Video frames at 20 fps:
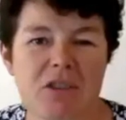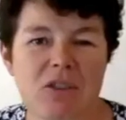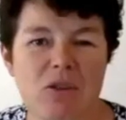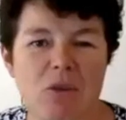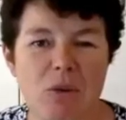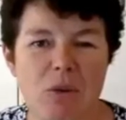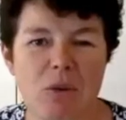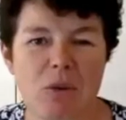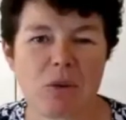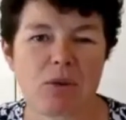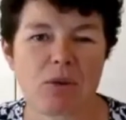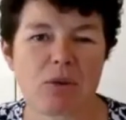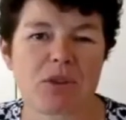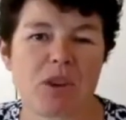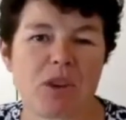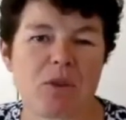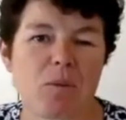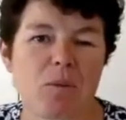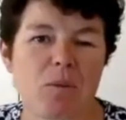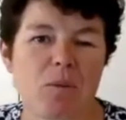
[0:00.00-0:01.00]
your
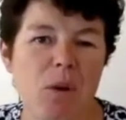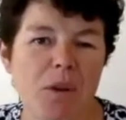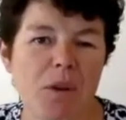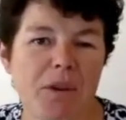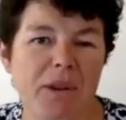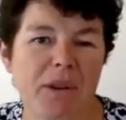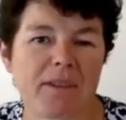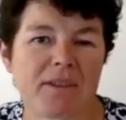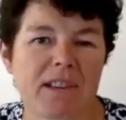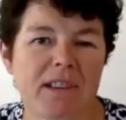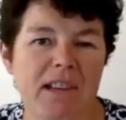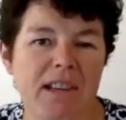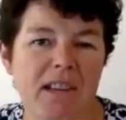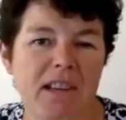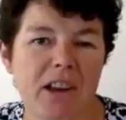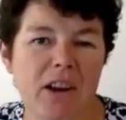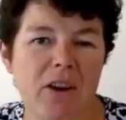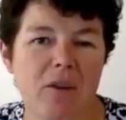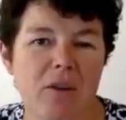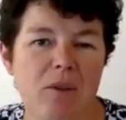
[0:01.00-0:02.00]
thoughts on what the
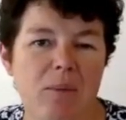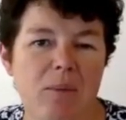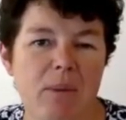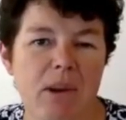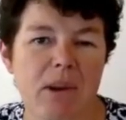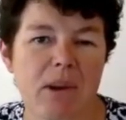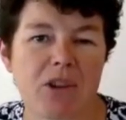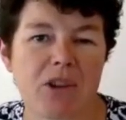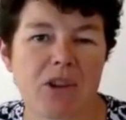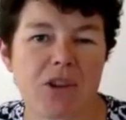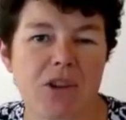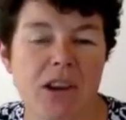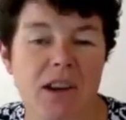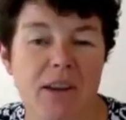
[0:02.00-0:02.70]
FCDO merger